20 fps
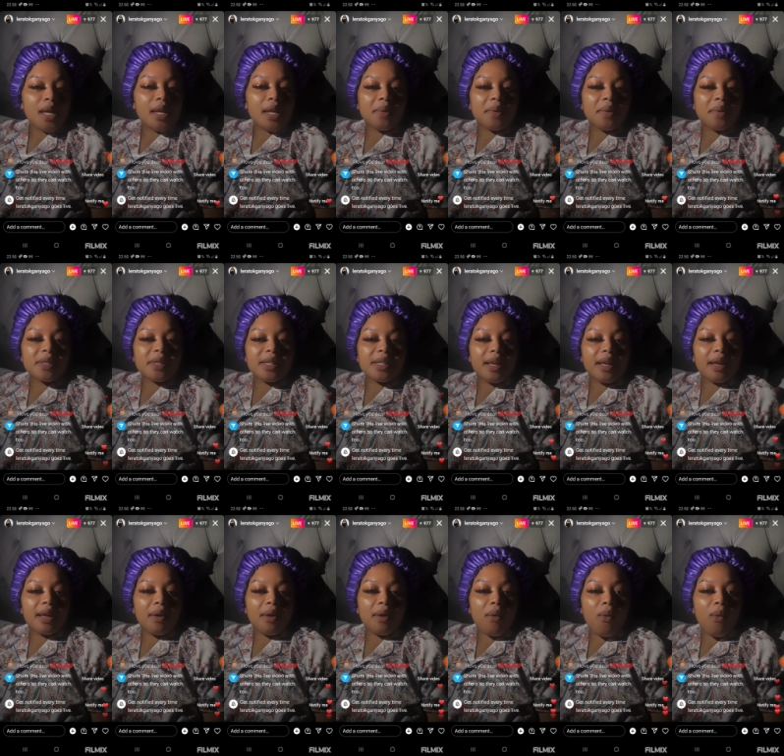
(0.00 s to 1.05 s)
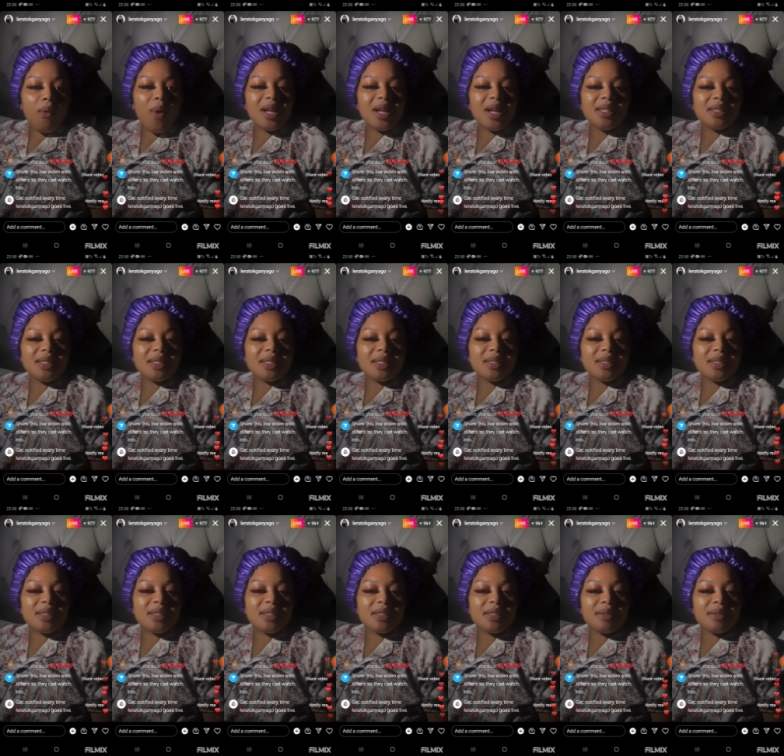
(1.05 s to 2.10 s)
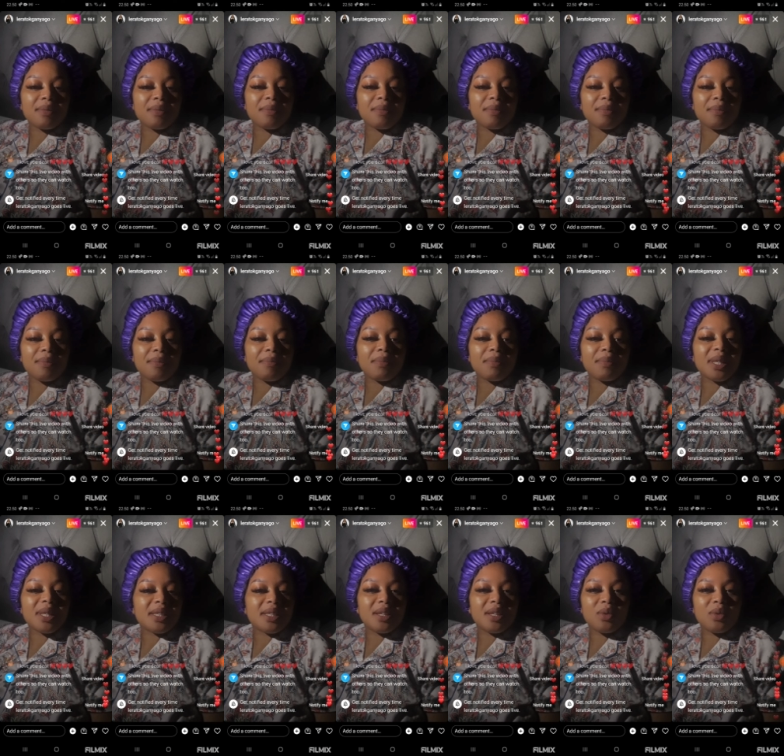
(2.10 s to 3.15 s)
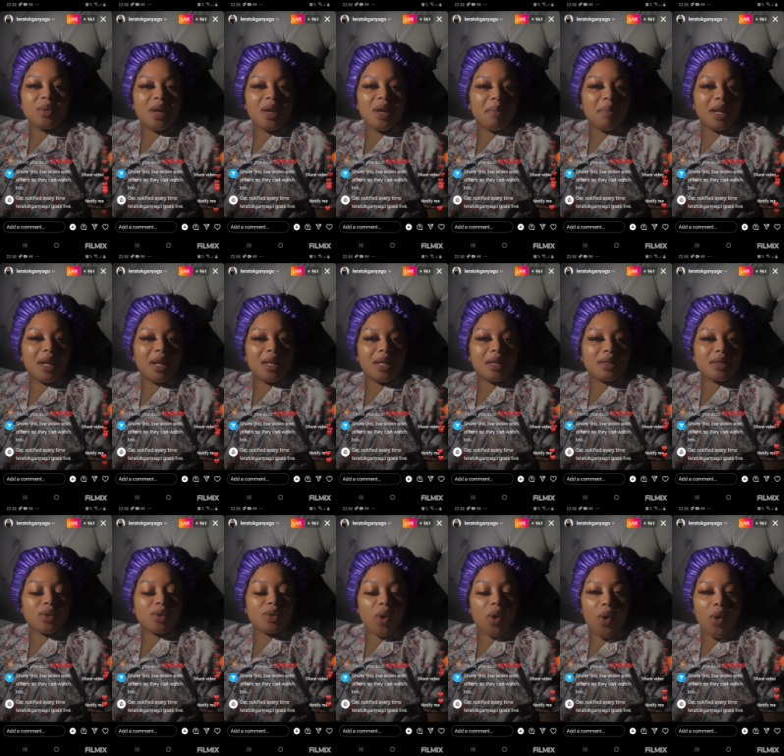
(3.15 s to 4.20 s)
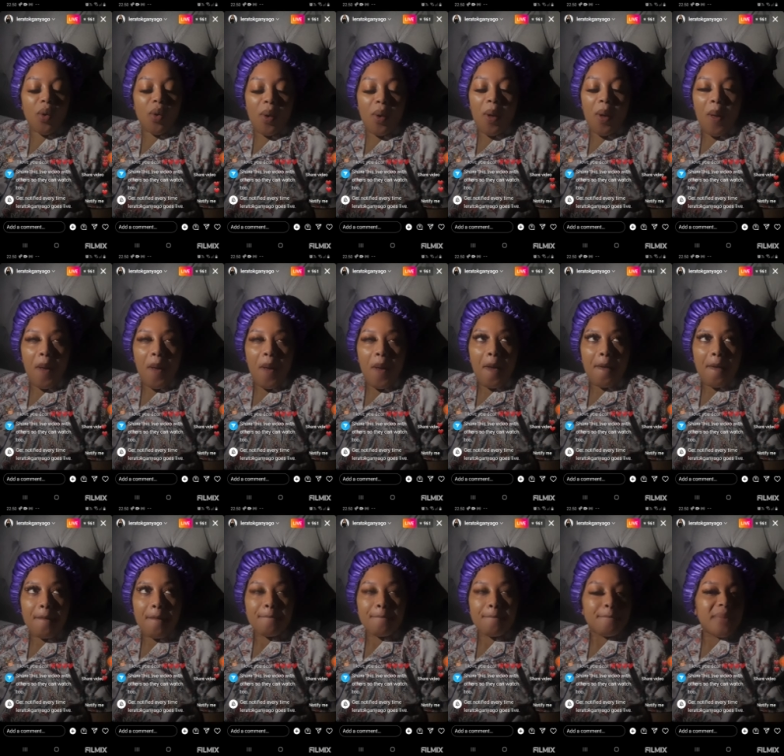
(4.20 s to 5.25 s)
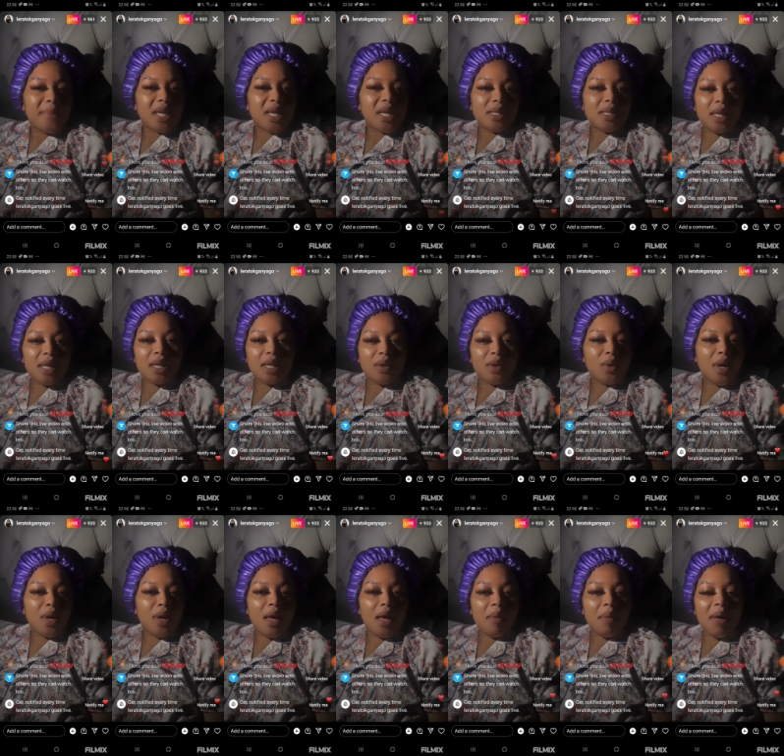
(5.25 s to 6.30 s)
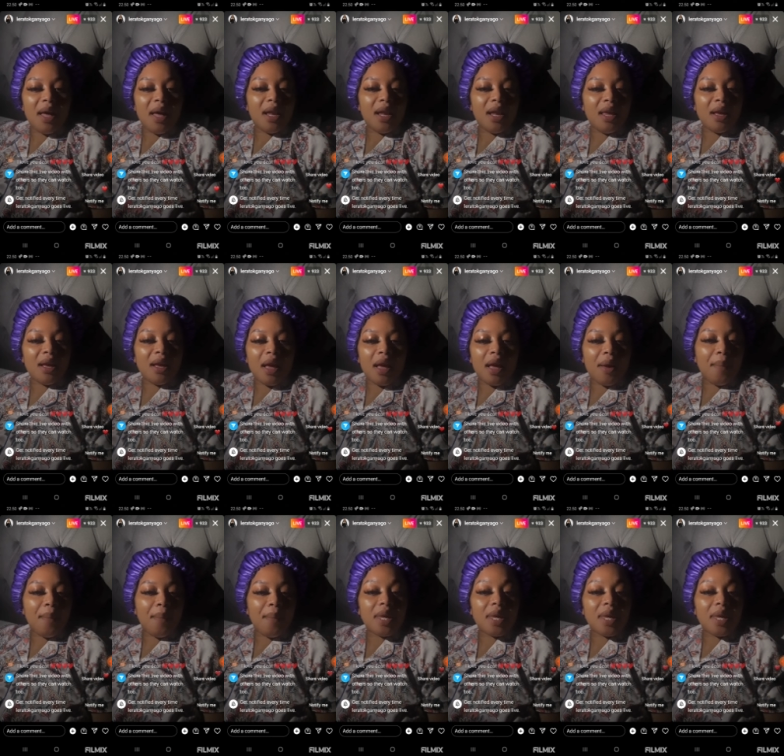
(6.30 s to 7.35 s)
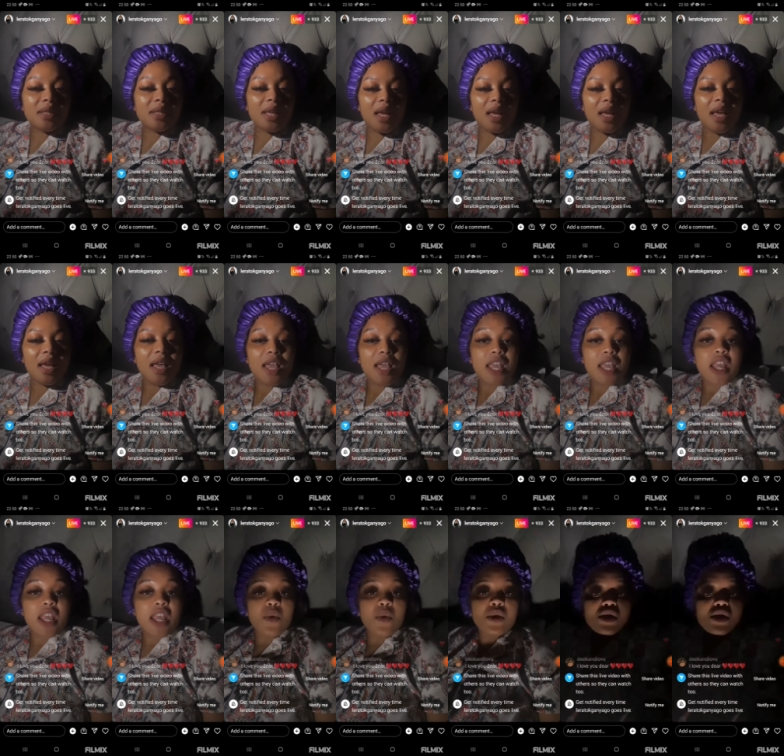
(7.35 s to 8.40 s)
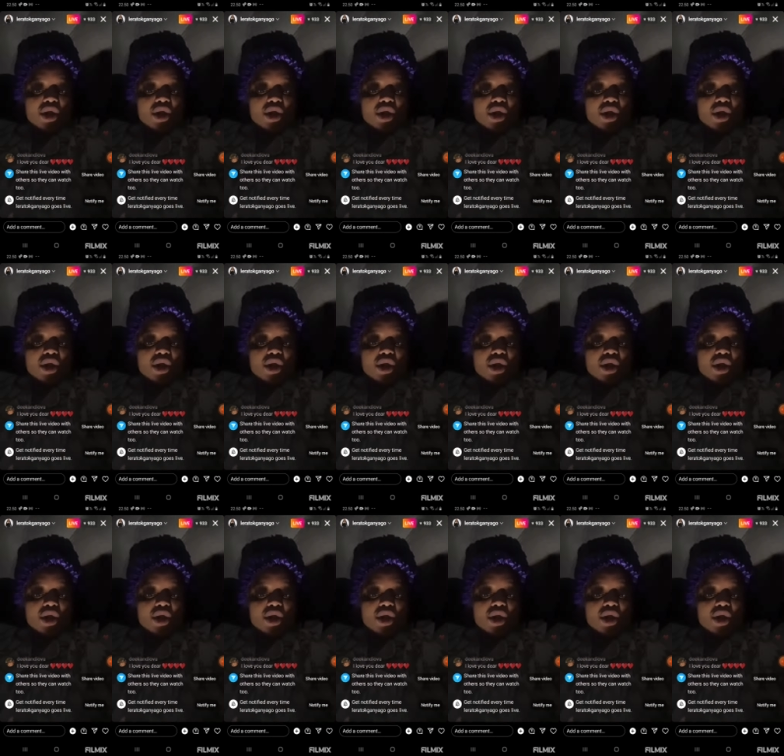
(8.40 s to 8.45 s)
And I was like, what is this Mbizenu ya Balega song? Mbizenu ya Balega, Mbize. It